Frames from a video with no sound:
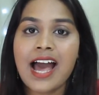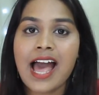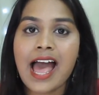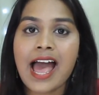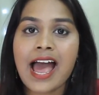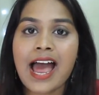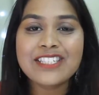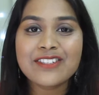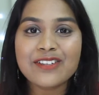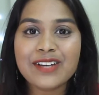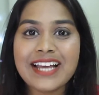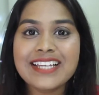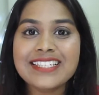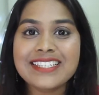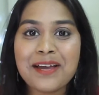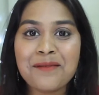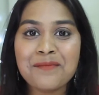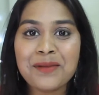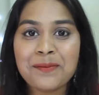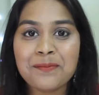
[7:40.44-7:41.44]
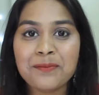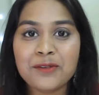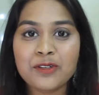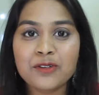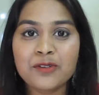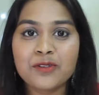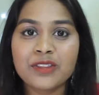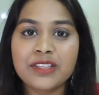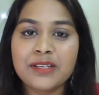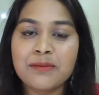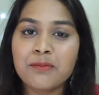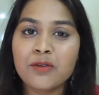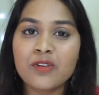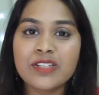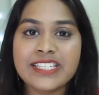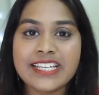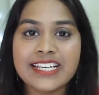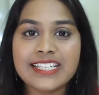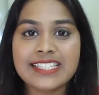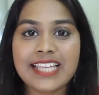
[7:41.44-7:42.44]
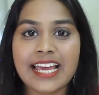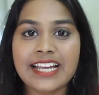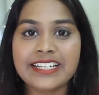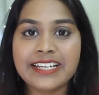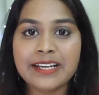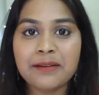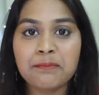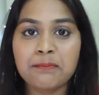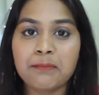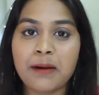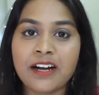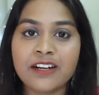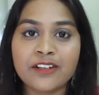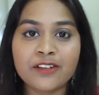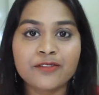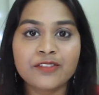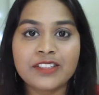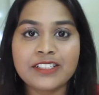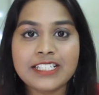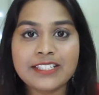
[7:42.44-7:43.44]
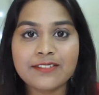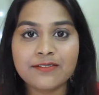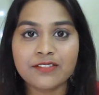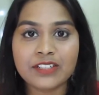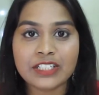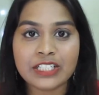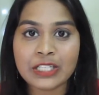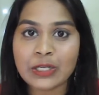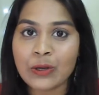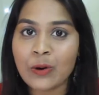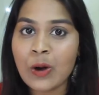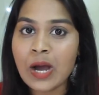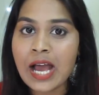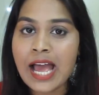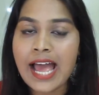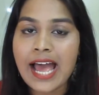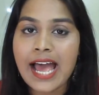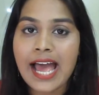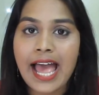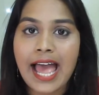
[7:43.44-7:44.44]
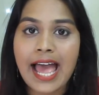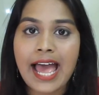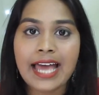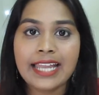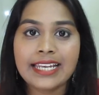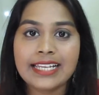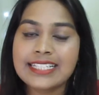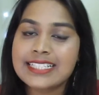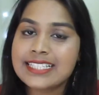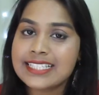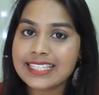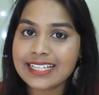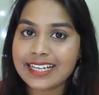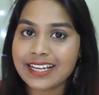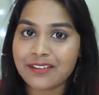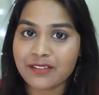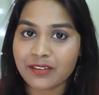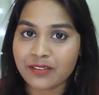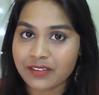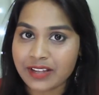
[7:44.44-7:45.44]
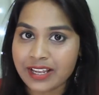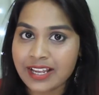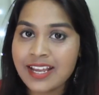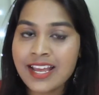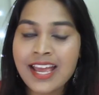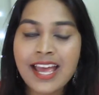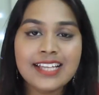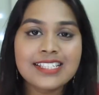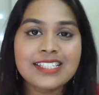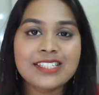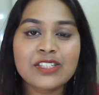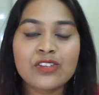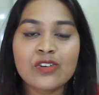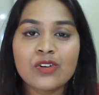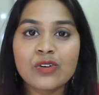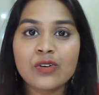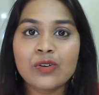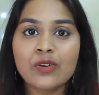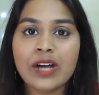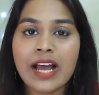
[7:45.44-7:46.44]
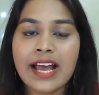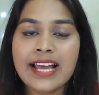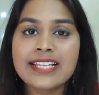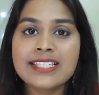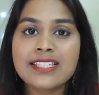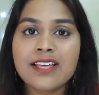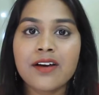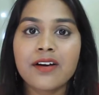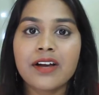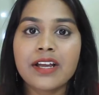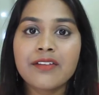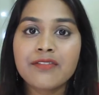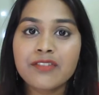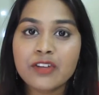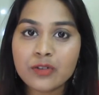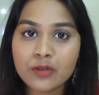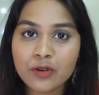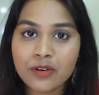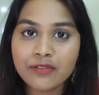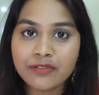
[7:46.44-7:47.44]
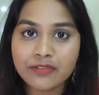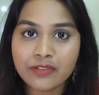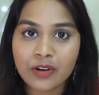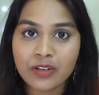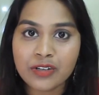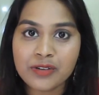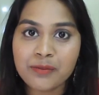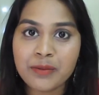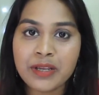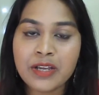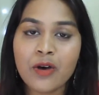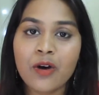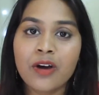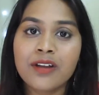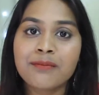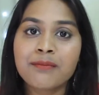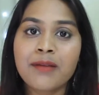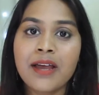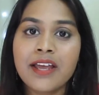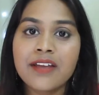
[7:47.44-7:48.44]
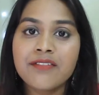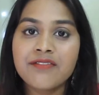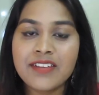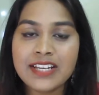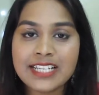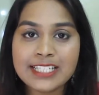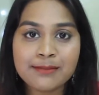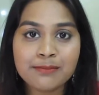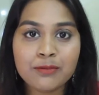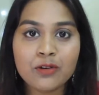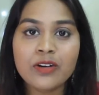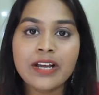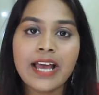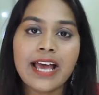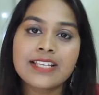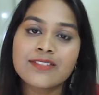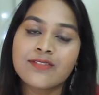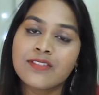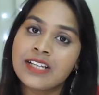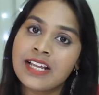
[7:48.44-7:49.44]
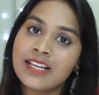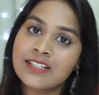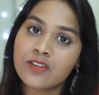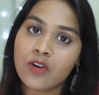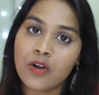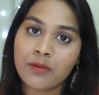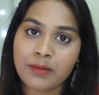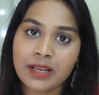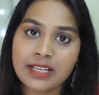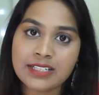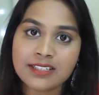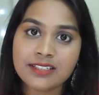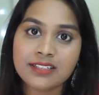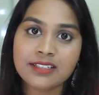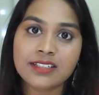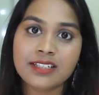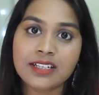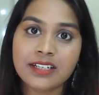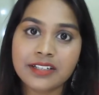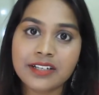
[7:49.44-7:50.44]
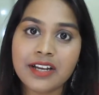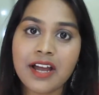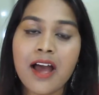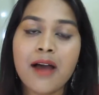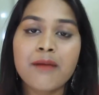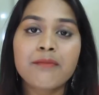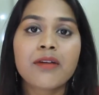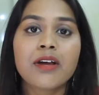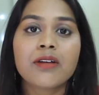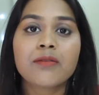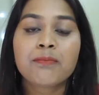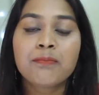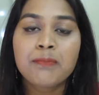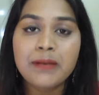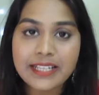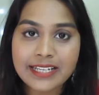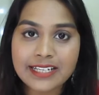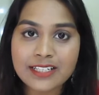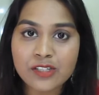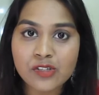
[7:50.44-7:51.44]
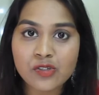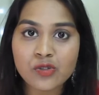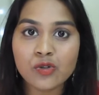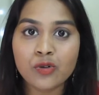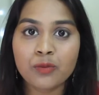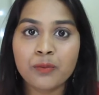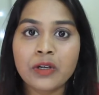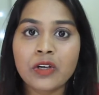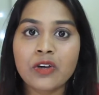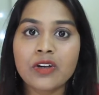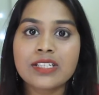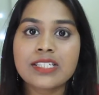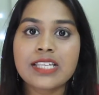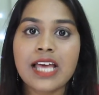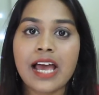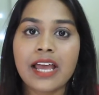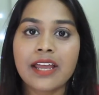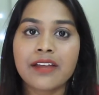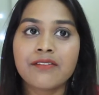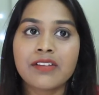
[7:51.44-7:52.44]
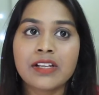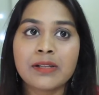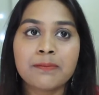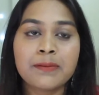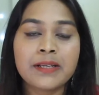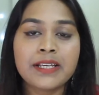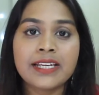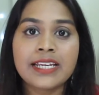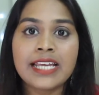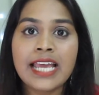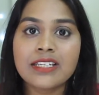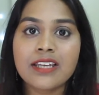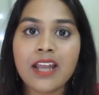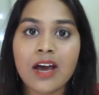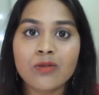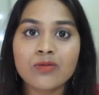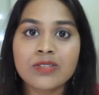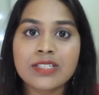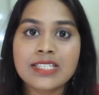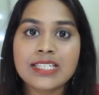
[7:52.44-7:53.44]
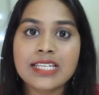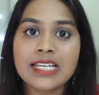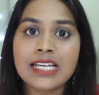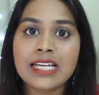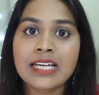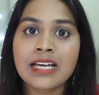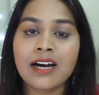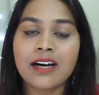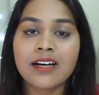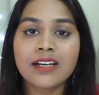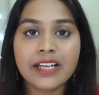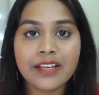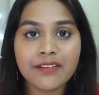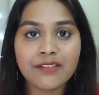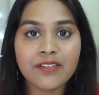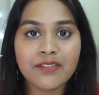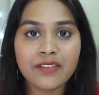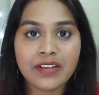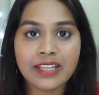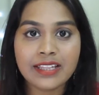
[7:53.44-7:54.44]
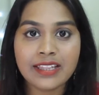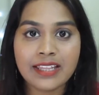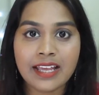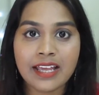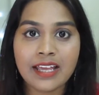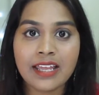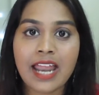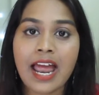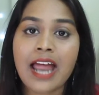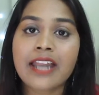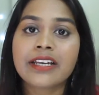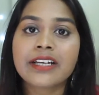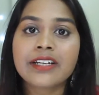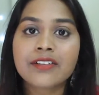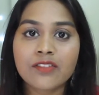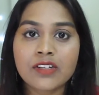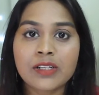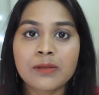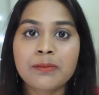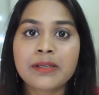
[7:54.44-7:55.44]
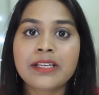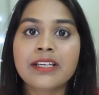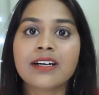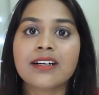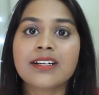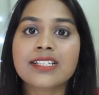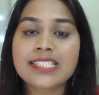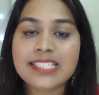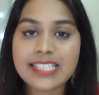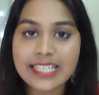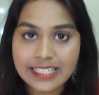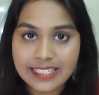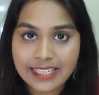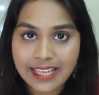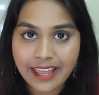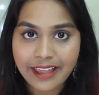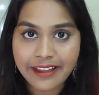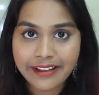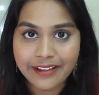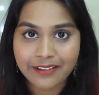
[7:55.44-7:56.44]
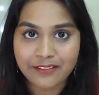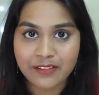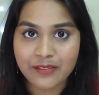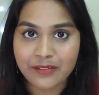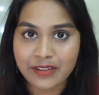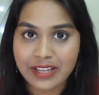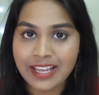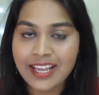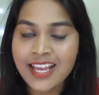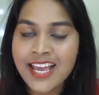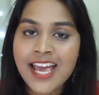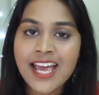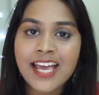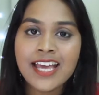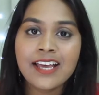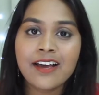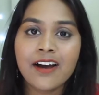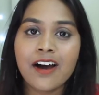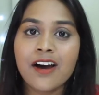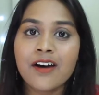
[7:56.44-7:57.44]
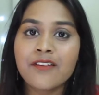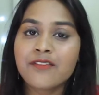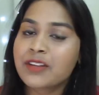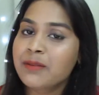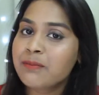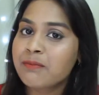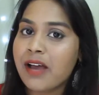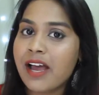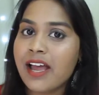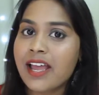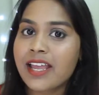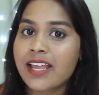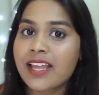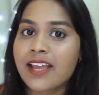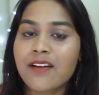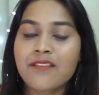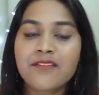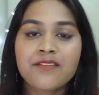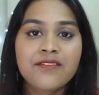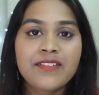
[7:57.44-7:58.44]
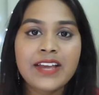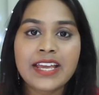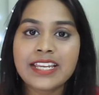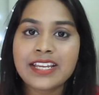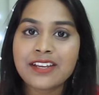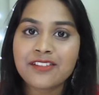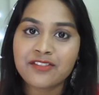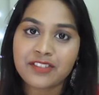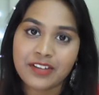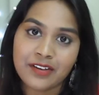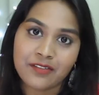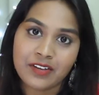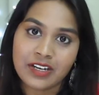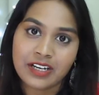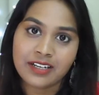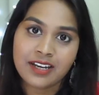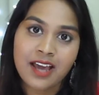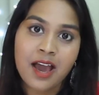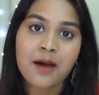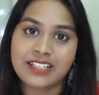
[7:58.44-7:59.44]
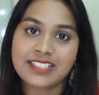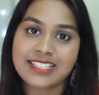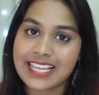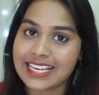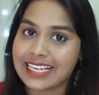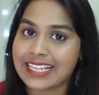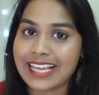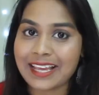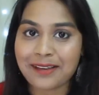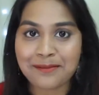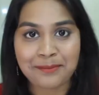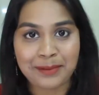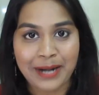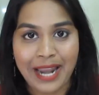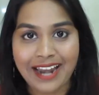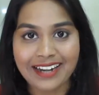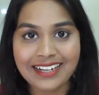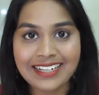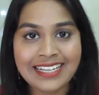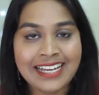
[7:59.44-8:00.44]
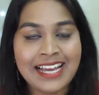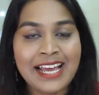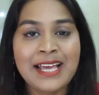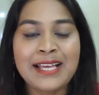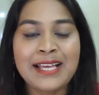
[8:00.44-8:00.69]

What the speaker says: And so guys, coming to the most exciting part of this video, and it's the giveaway. So guys, if you don't follow me on my Facebook as well as on my Instagram, please do, because I will be announcing a giveaway there, and it will be a skincare giveaway with my very favorite skincare brand.